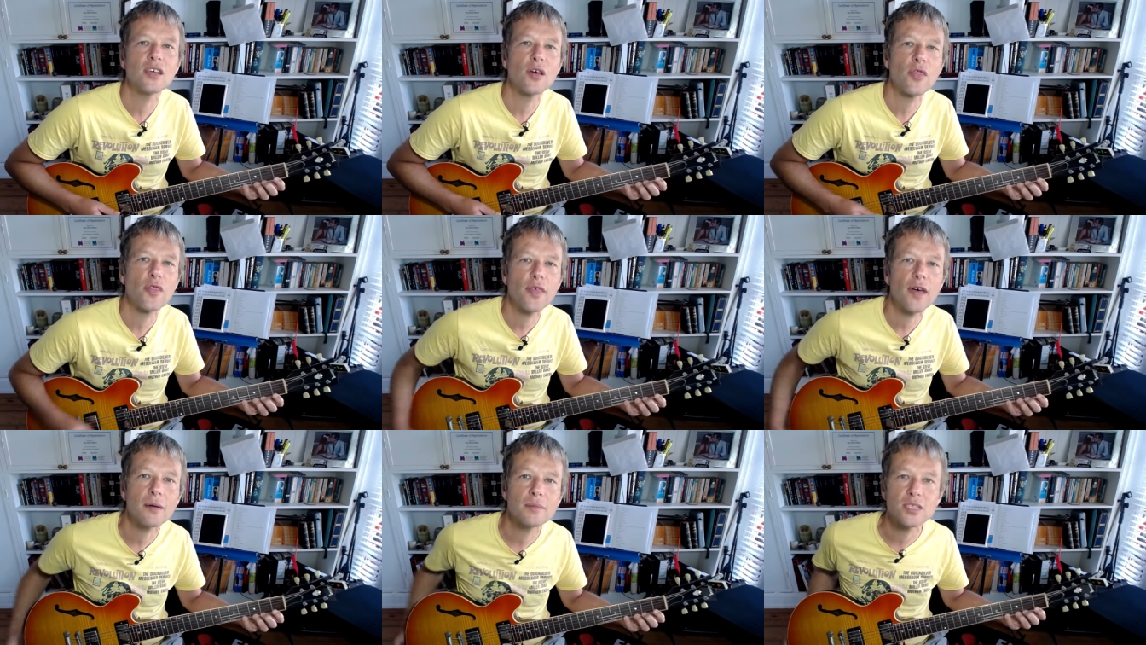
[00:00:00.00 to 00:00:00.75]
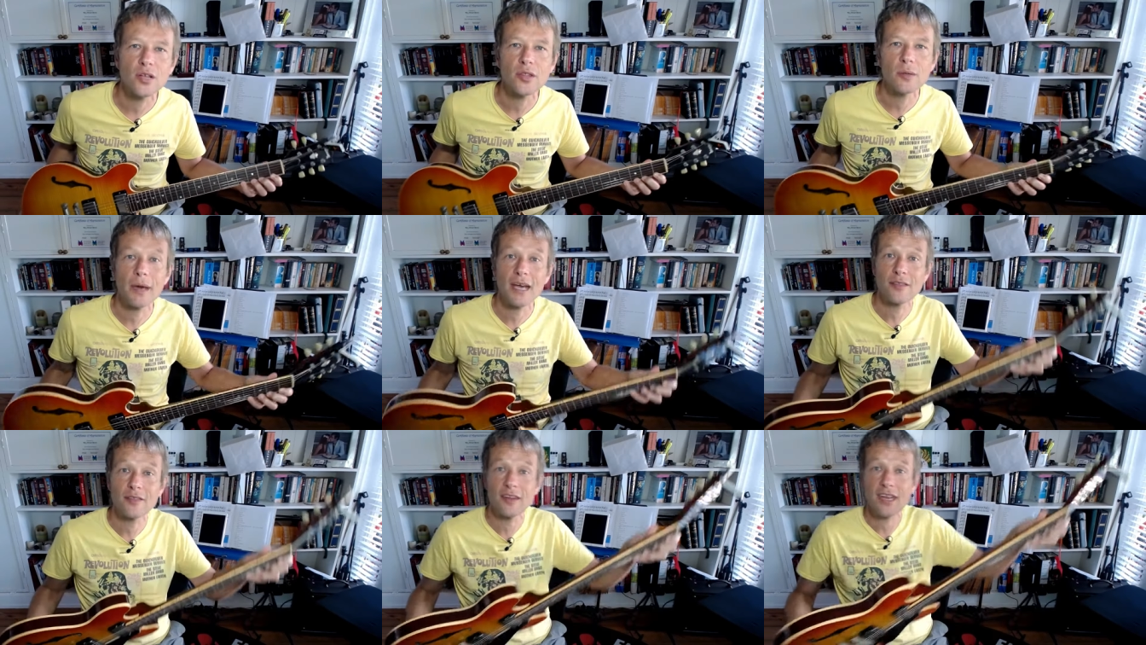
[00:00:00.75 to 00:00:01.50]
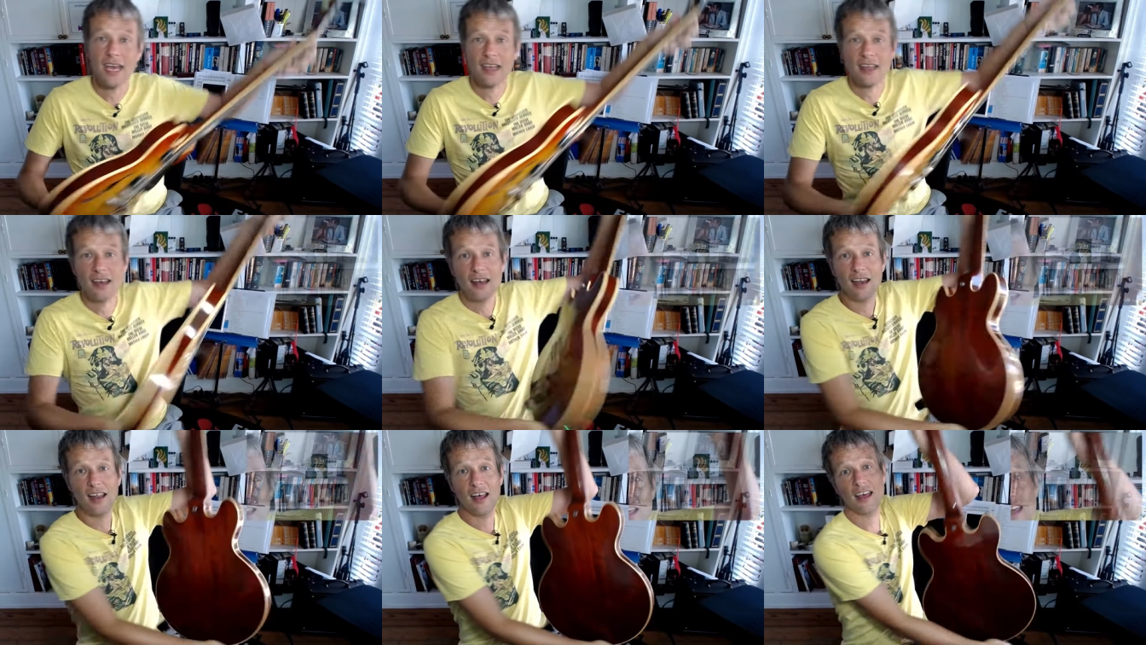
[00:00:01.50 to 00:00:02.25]
Your thumb is on the back of the neck,
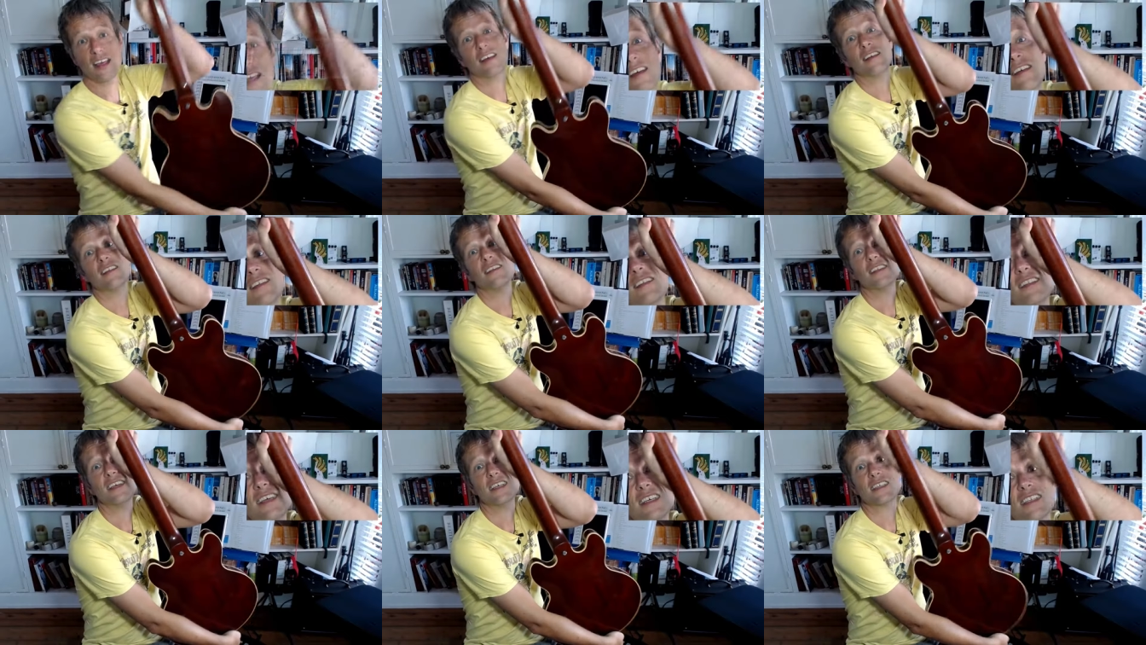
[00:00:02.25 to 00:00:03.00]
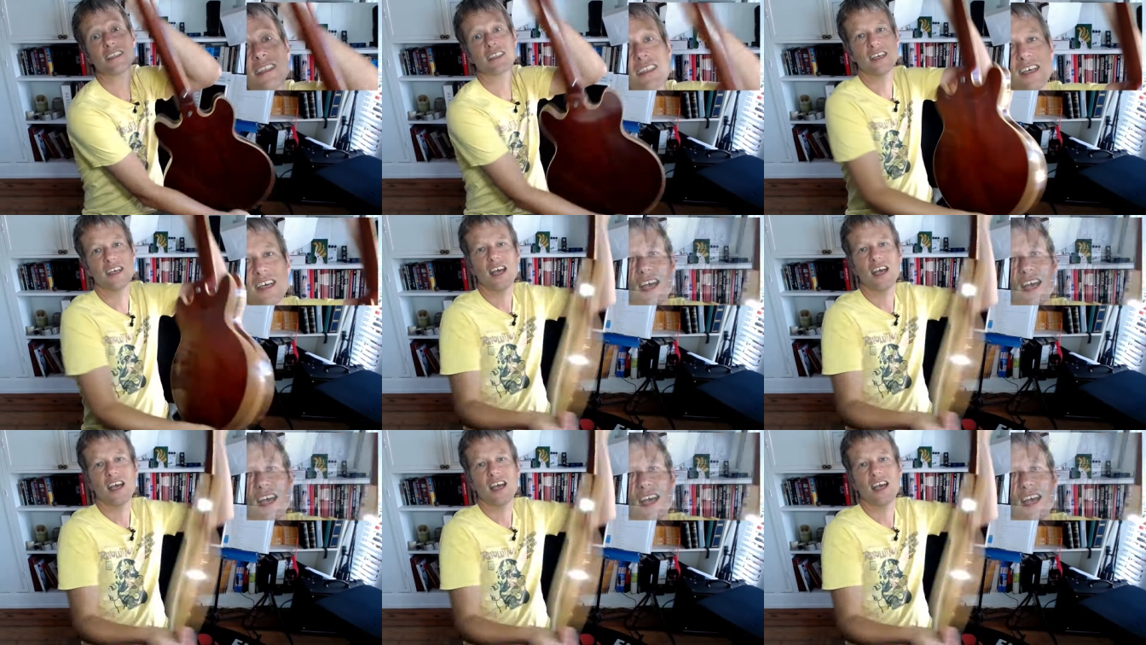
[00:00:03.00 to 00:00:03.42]
like this,